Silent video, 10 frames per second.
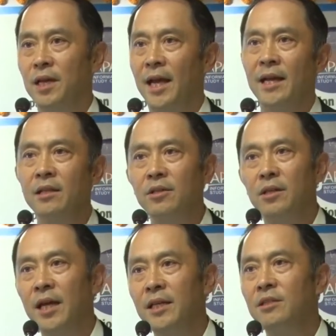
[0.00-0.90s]
and
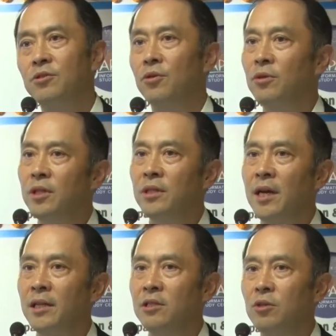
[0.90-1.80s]
80s to early
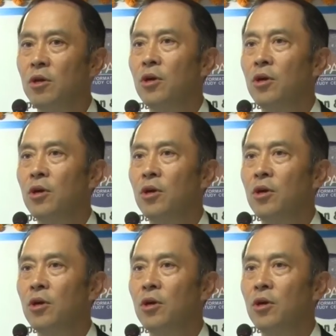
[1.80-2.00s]
90s